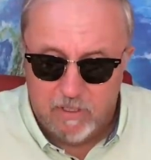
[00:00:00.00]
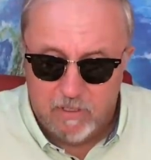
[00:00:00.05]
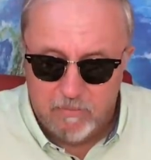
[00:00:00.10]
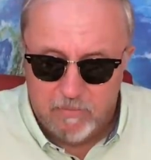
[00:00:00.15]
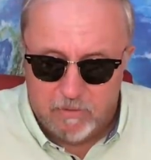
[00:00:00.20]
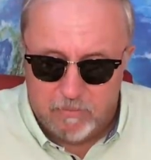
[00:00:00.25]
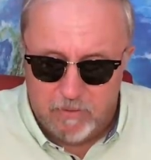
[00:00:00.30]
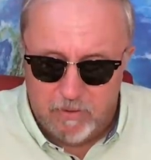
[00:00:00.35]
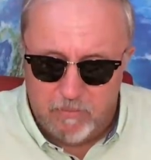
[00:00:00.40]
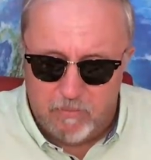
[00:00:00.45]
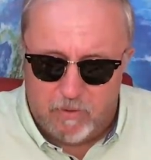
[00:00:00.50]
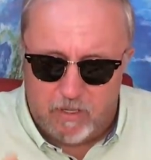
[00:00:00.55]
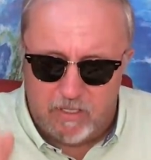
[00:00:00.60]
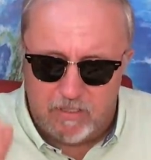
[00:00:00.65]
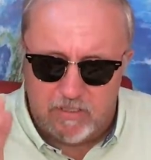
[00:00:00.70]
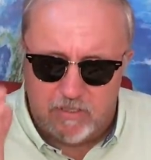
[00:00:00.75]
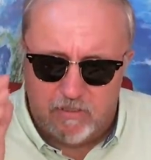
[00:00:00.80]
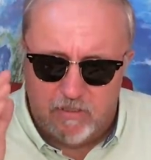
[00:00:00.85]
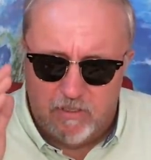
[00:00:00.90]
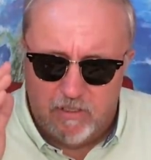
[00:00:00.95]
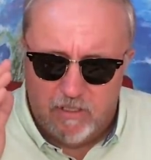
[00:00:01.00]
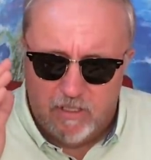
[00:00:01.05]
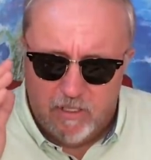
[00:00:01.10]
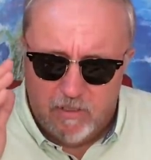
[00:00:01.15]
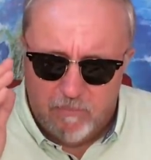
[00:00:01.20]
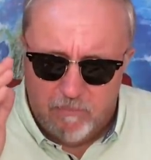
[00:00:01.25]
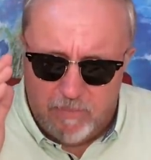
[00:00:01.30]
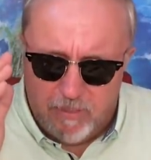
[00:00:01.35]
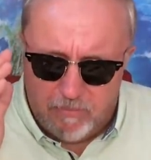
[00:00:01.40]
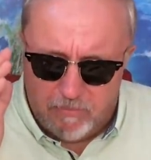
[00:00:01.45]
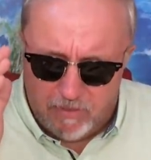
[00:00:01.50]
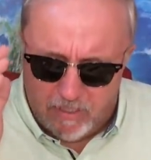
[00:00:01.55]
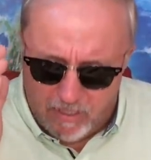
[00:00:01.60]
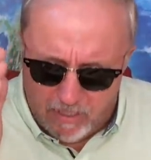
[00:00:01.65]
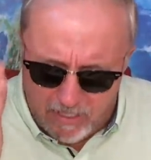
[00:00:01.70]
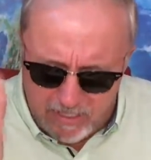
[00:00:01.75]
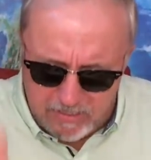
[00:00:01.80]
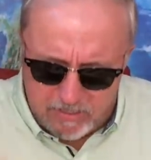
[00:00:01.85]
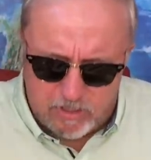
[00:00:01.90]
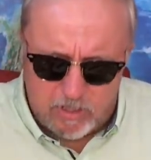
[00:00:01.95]
But we want to be
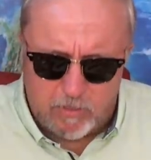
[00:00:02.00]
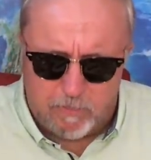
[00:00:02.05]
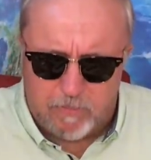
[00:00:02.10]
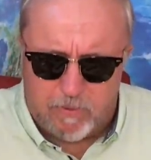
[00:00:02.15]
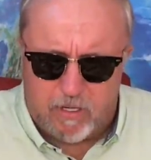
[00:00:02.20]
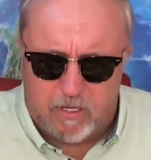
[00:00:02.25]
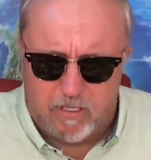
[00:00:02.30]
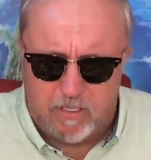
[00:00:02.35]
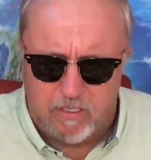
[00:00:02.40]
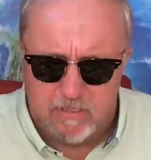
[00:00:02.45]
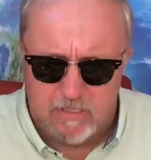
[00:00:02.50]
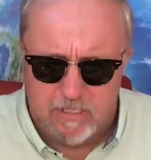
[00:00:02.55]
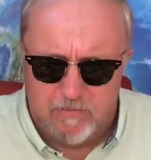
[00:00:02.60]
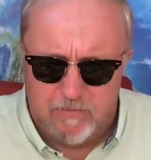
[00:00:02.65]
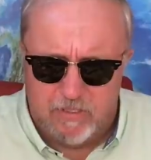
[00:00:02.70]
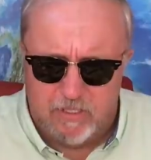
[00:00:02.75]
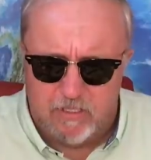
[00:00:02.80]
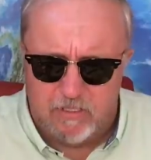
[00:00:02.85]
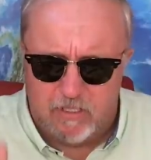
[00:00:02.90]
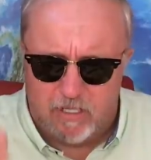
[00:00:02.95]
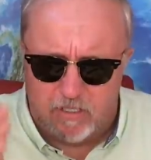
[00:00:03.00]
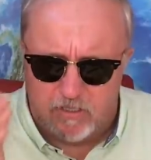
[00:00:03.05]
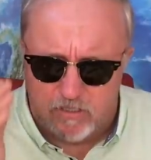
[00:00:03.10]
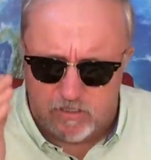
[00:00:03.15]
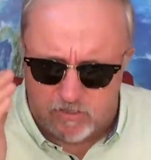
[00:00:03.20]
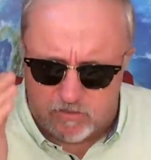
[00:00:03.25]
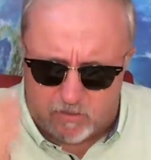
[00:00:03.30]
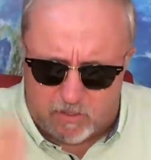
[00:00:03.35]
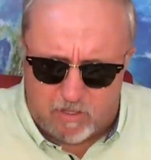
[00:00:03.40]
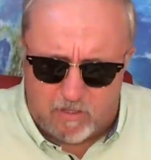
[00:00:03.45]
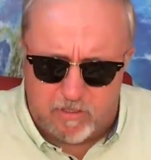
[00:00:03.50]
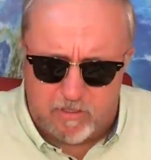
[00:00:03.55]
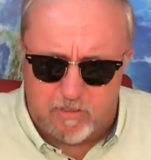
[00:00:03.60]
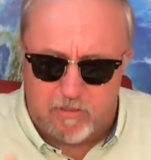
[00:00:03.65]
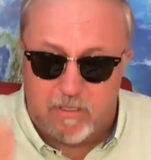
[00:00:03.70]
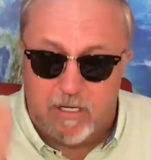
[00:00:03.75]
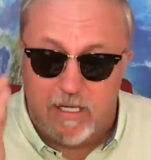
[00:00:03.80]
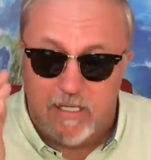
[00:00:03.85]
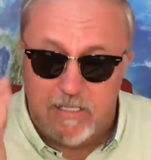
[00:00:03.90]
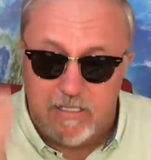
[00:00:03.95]
released upon us even a stronger
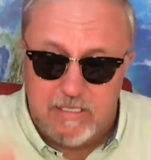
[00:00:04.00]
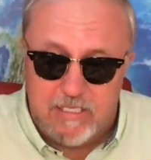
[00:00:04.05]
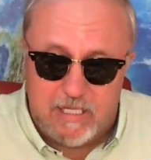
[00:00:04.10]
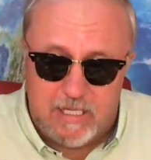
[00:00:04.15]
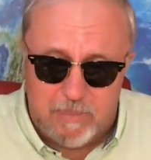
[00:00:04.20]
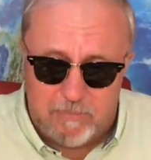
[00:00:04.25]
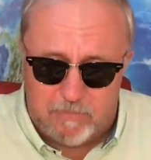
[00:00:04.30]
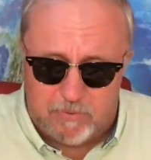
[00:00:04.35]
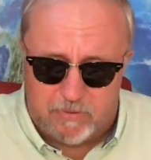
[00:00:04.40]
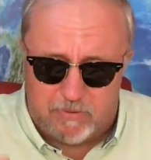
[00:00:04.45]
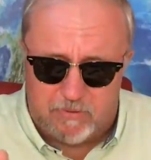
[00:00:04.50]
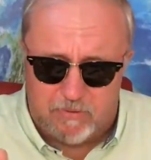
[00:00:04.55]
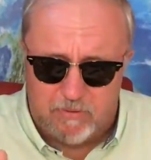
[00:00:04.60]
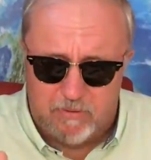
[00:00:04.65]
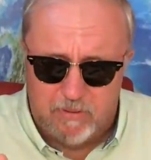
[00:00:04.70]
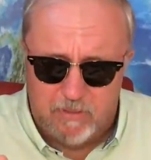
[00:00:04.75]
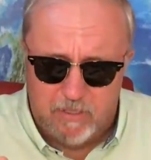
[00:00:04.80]
and deeper